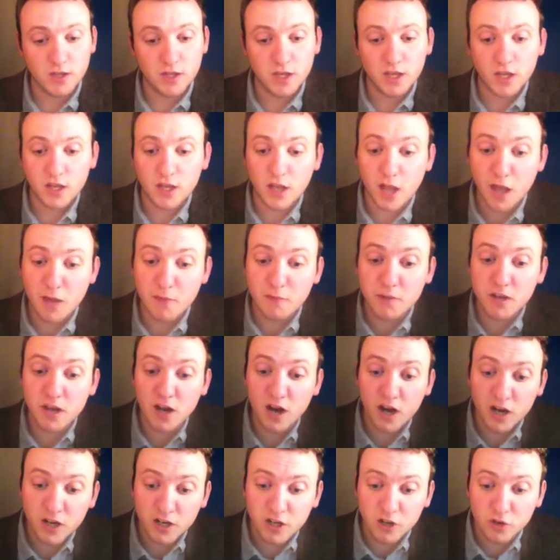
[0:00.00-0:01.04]
It can be
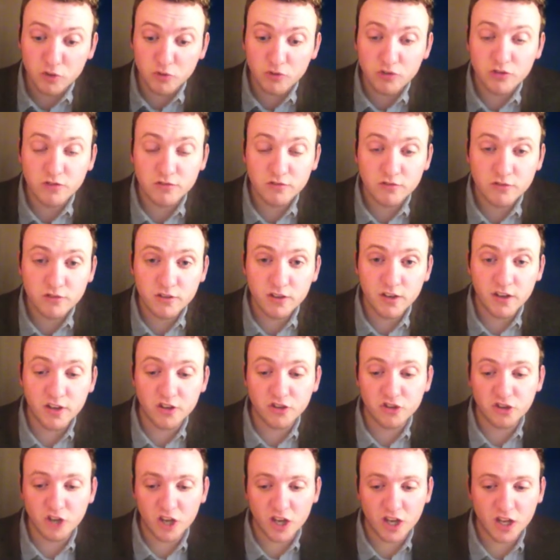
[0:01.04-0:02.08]
argued that a
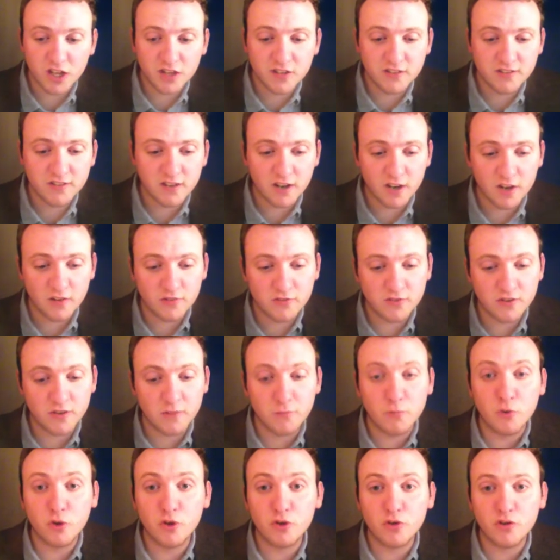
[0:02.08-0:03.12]
child deserves a
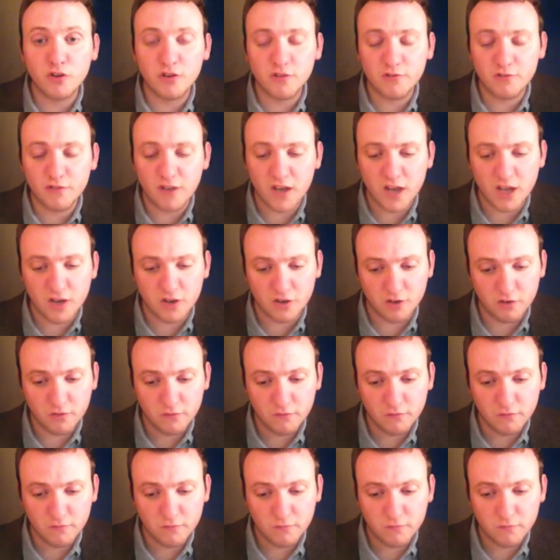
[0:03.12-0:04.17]
mother and a father,
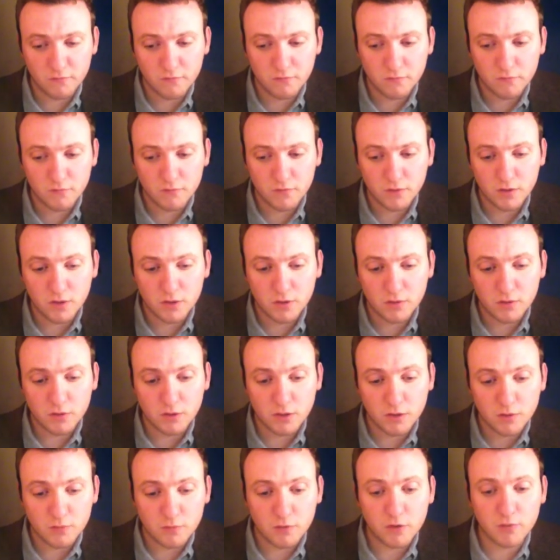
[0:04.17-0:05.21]

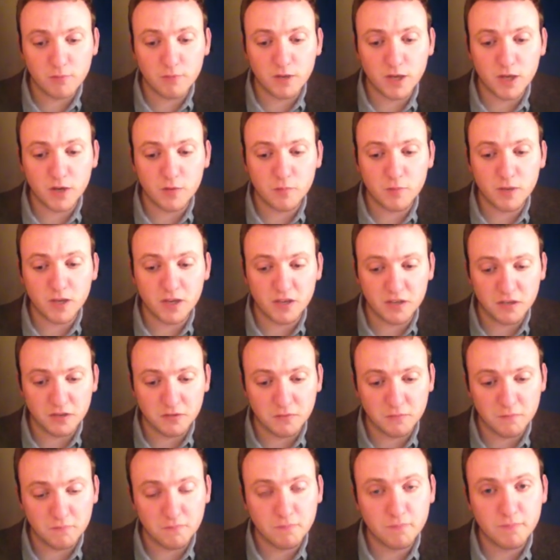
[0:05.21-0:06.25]
but in my opinion,
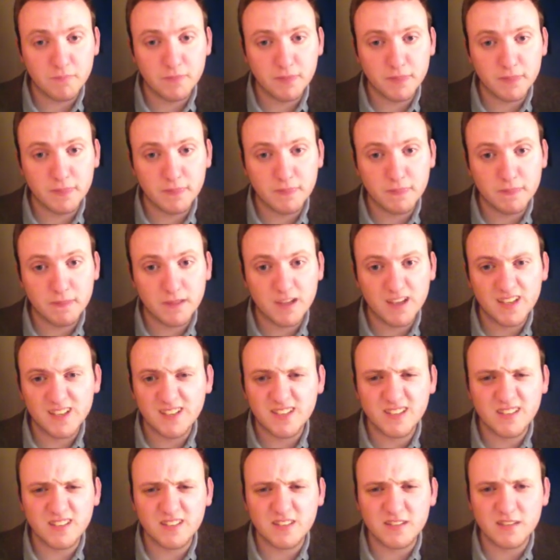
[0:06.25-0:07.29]

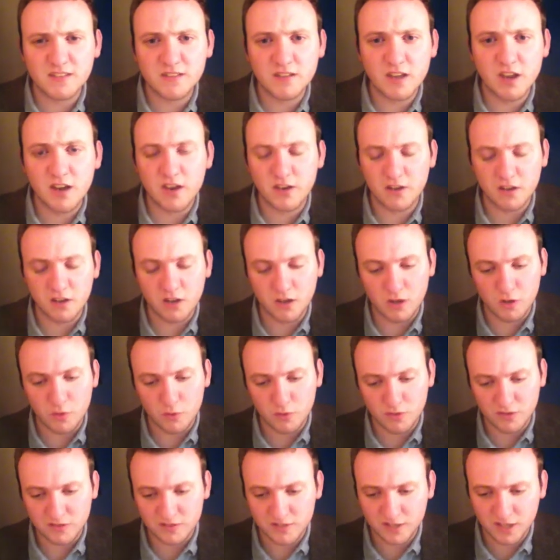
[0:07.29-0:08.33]
this is not
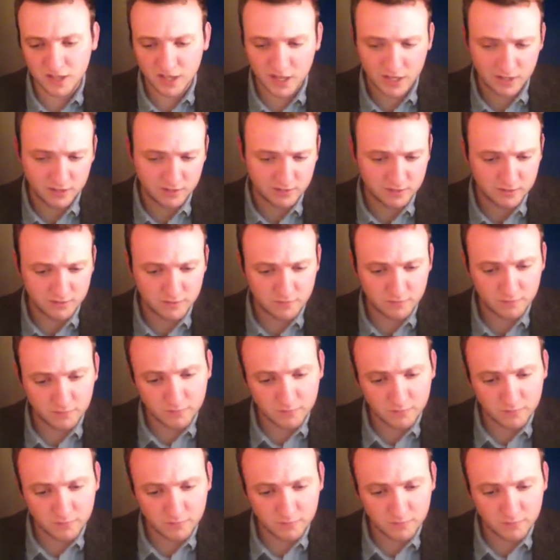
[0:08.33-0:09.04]
always the case.